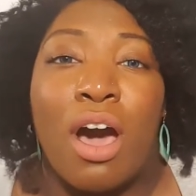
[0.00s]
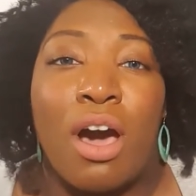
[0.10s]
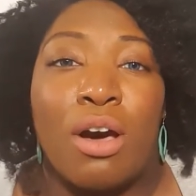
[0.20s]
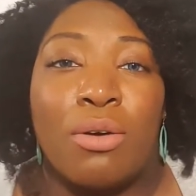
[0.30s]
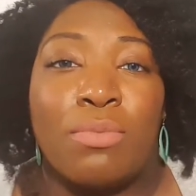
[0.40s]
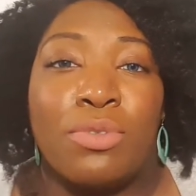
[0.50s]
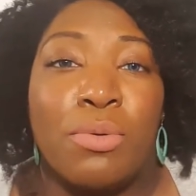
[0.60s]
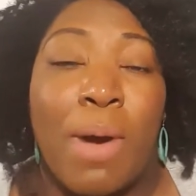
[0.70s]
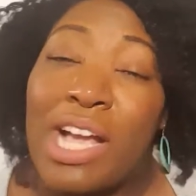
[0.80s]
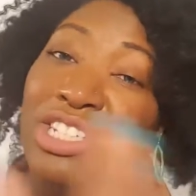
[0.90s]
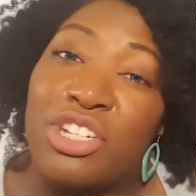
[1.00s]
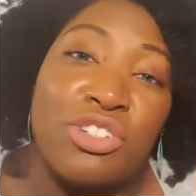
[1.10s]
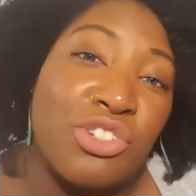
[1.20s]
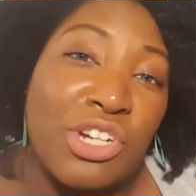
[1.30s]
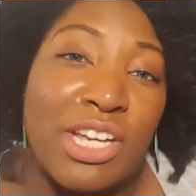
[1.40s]
um, to my
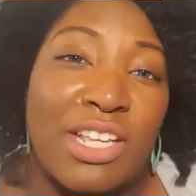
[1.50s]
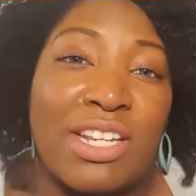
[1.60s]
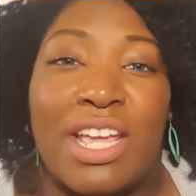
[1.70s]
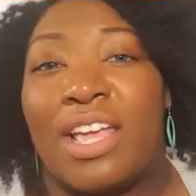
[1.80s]
children,